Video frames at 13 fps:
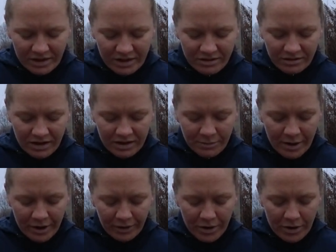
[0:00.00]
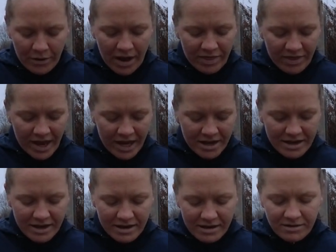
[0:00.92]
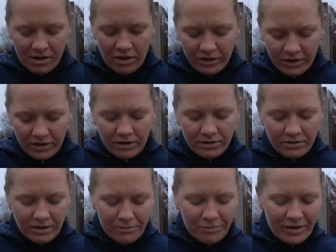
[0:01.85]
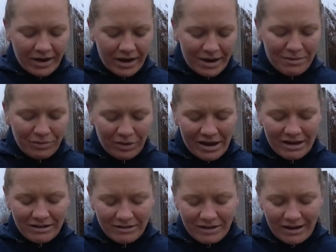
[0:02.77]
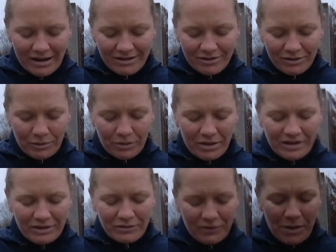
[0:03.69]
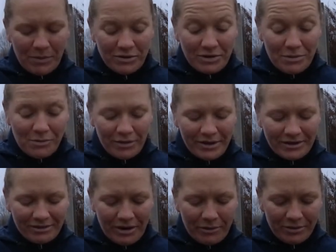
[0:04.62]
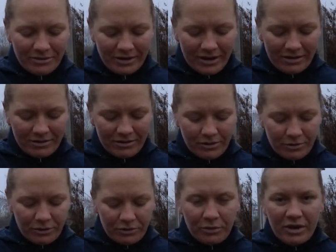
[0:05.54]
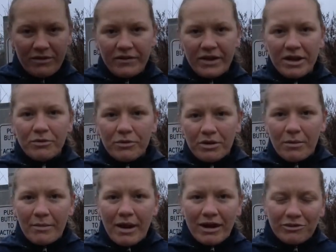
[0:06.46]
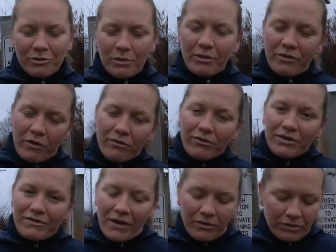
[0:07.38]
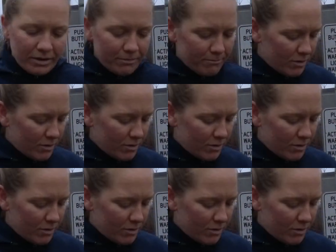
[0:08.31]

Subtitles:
it's a size micro, and the hint is a little something in plain sight. So one of these famous in plain sight ones again. So we're 20 feet. We'll come back to when we hopefully found it.